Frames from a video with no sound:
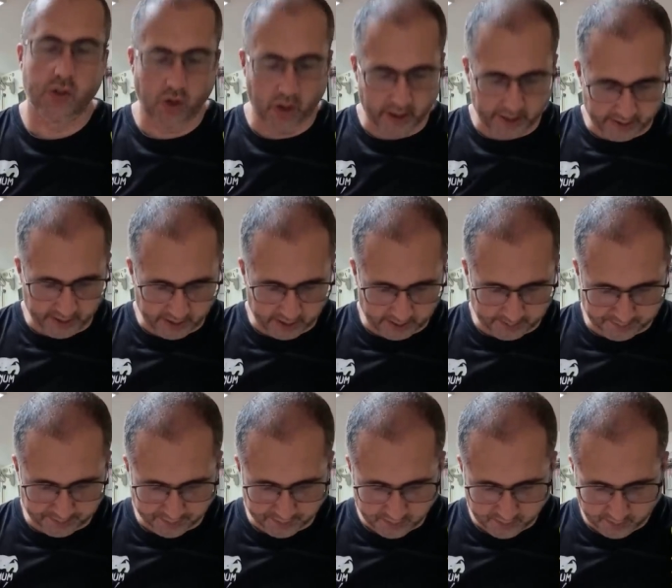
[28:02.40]
try
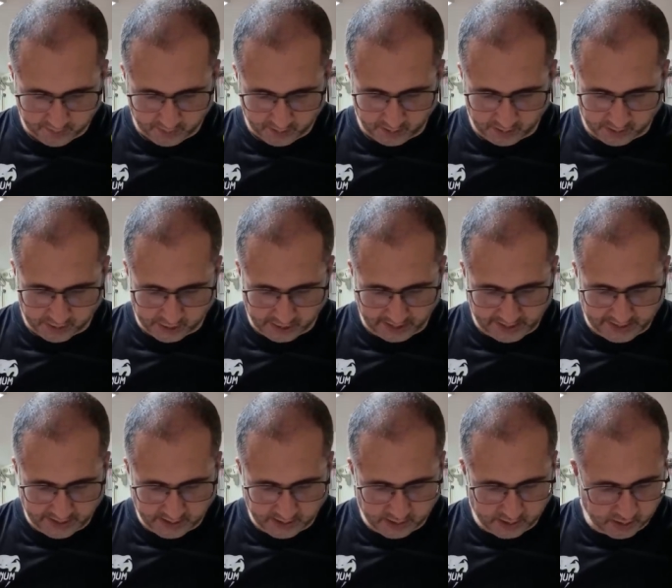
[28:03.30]
and
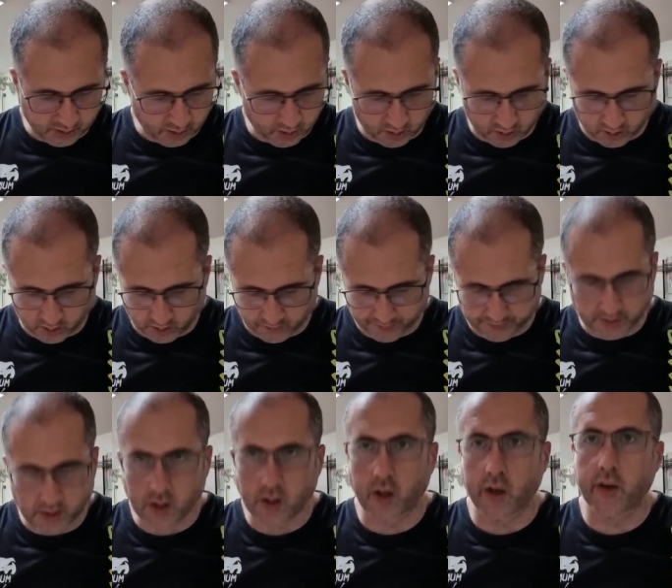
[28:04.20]
change
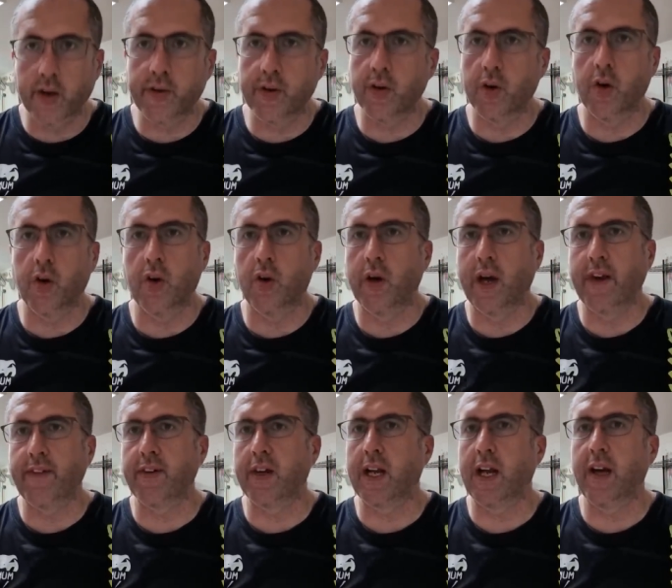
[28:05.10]
or learn or
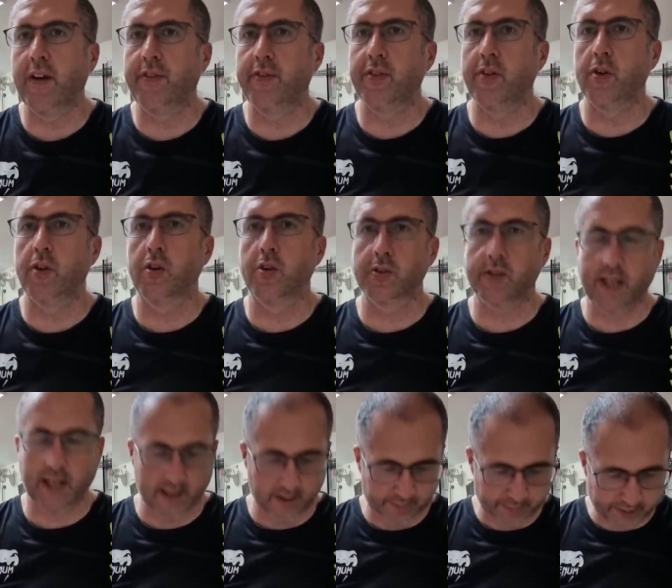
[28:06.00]
have a laugh or
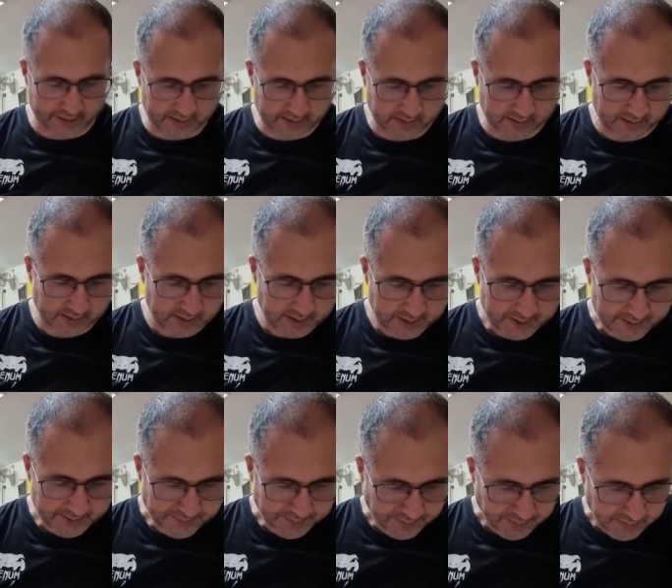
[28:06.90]
take the piss.
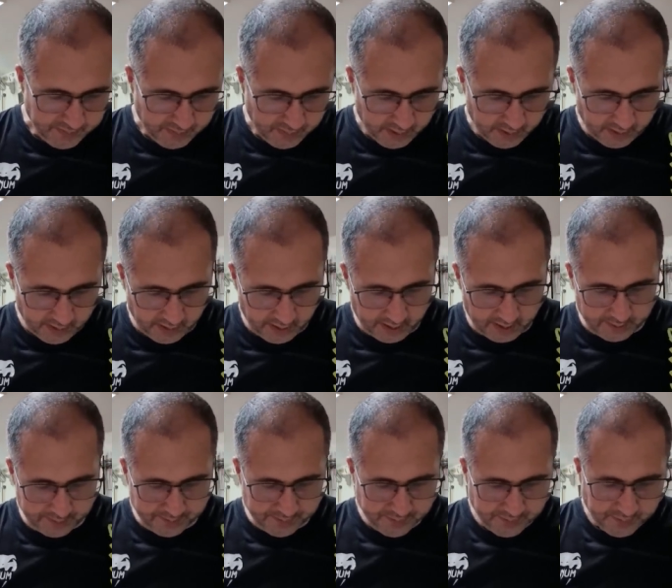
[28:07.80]

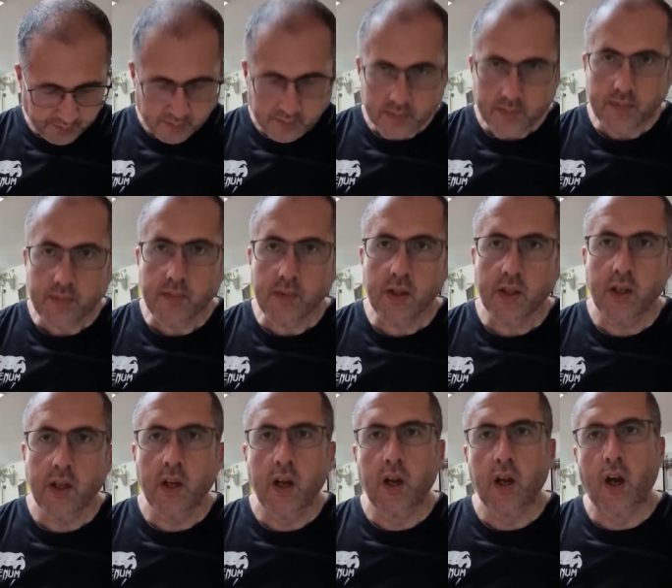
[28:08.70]

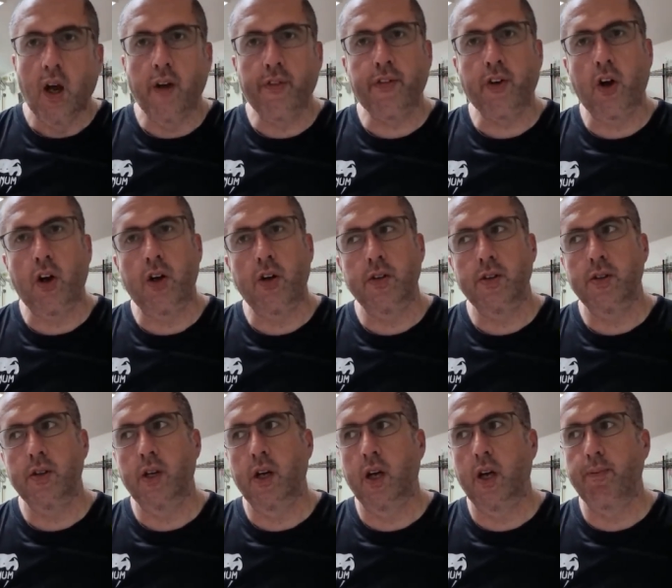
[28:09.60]
I've
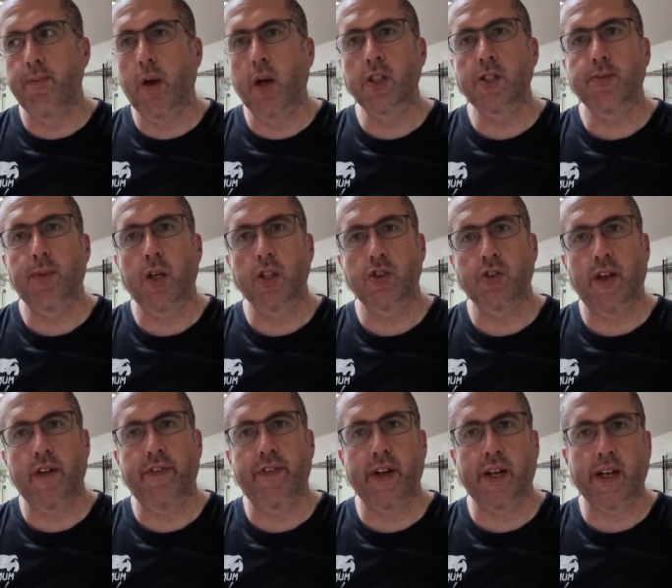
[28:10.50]
got most of my
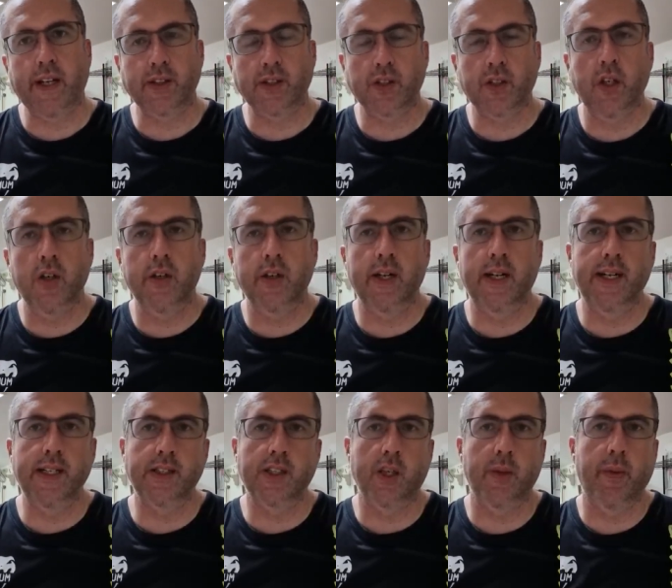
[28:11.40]
traffic
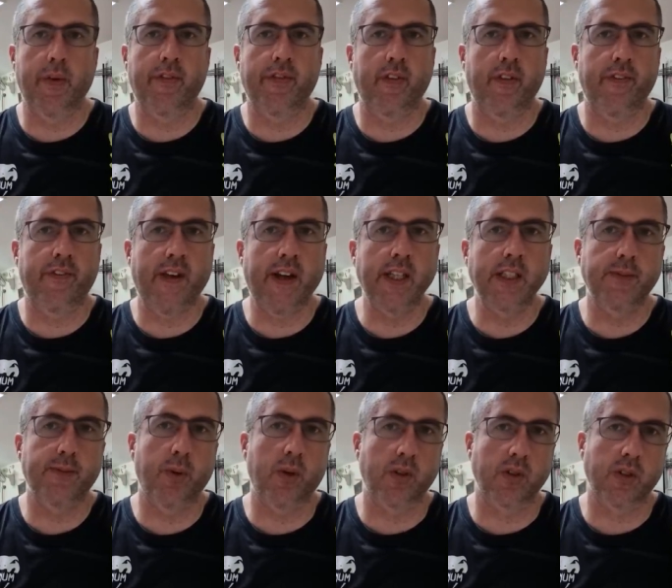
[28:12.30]
externally is coming from
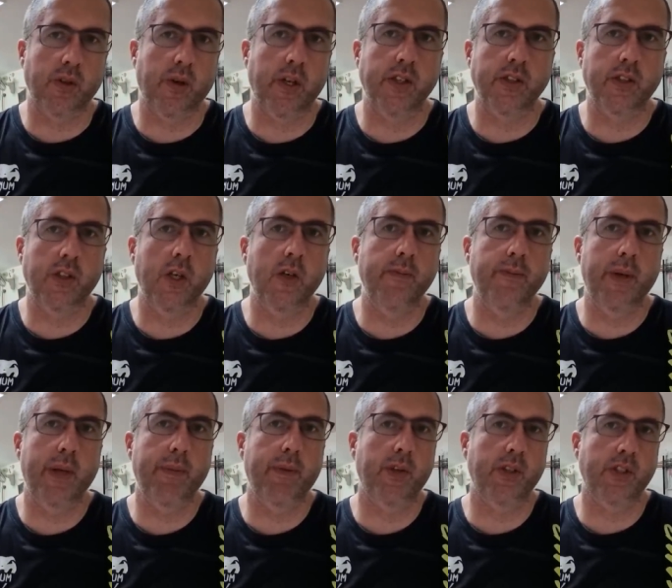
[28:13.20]
Facebook, so I
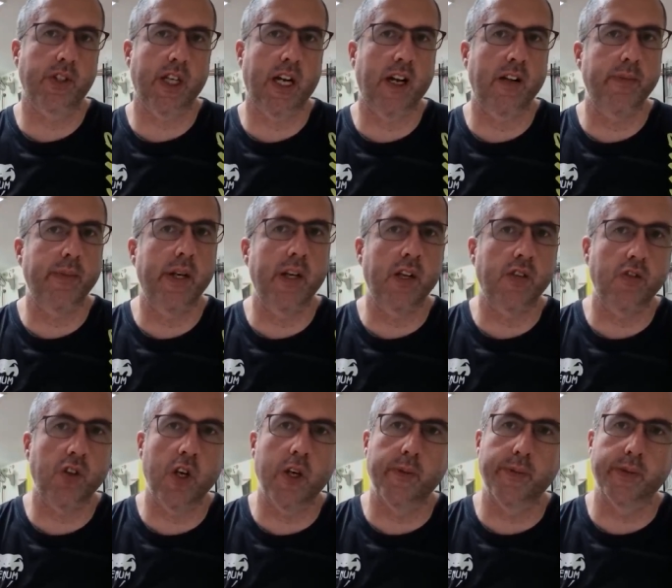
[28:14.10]
assume people are sharing me
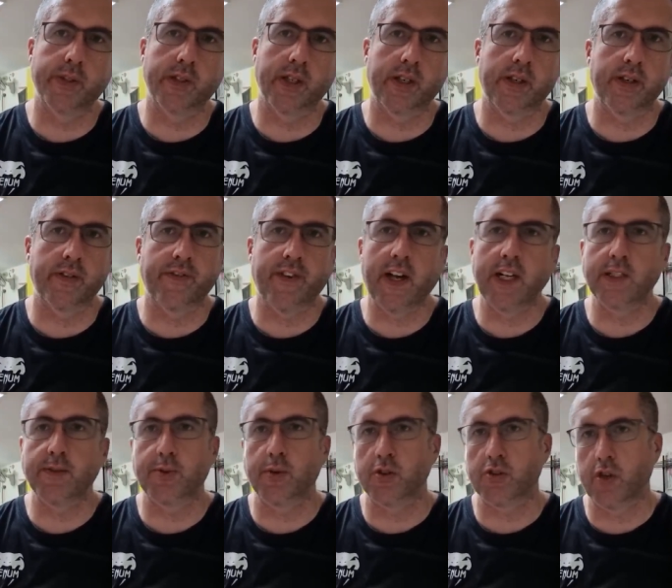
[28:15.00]
in groups, and
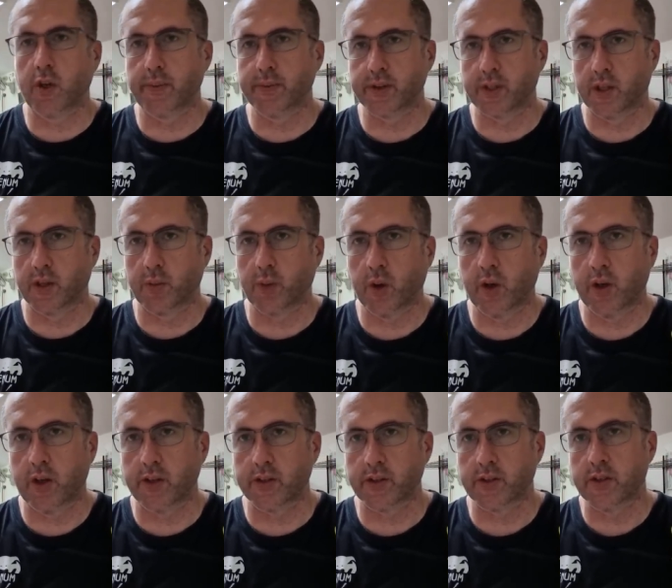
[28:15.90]
Facebook groups are the
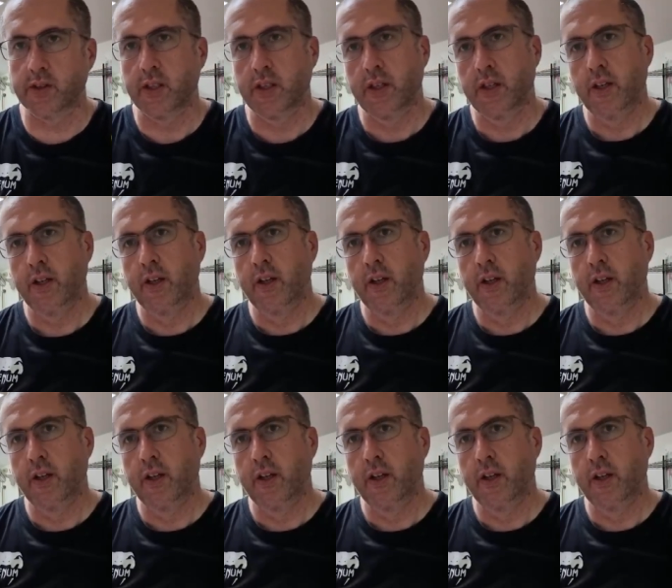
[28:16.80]
worst